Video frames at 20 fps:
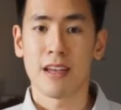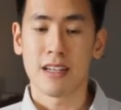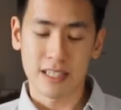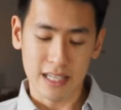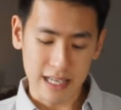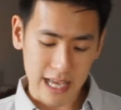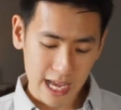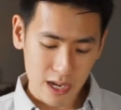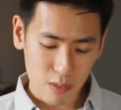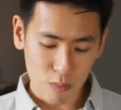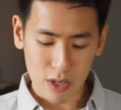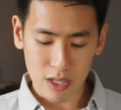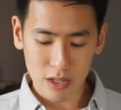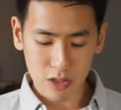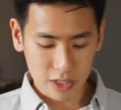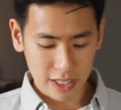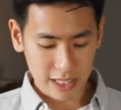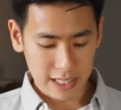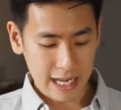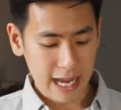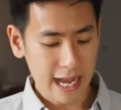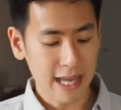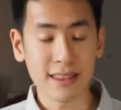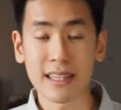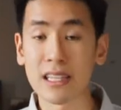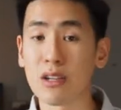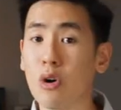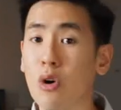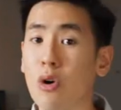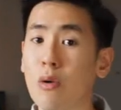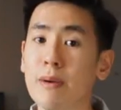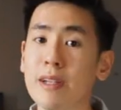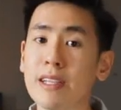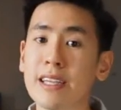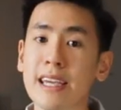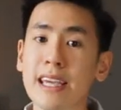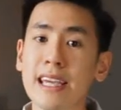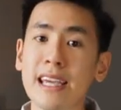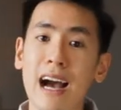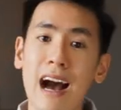Today, we're looking at the
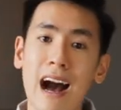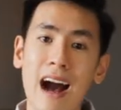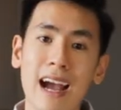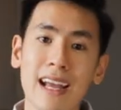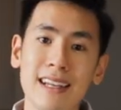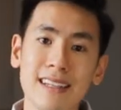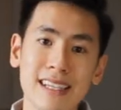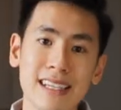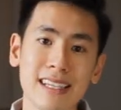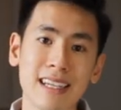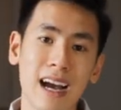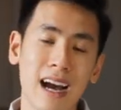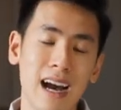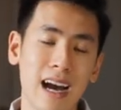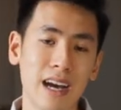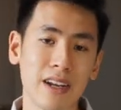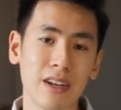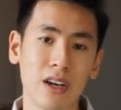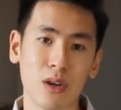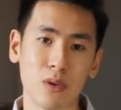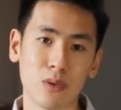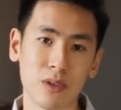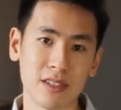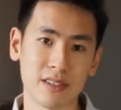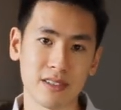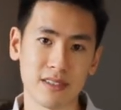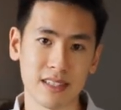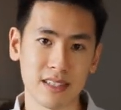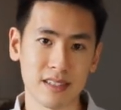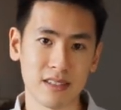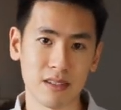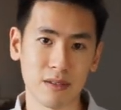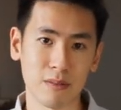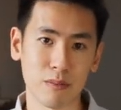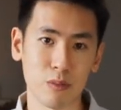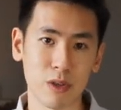OrbitKey I D card holder system,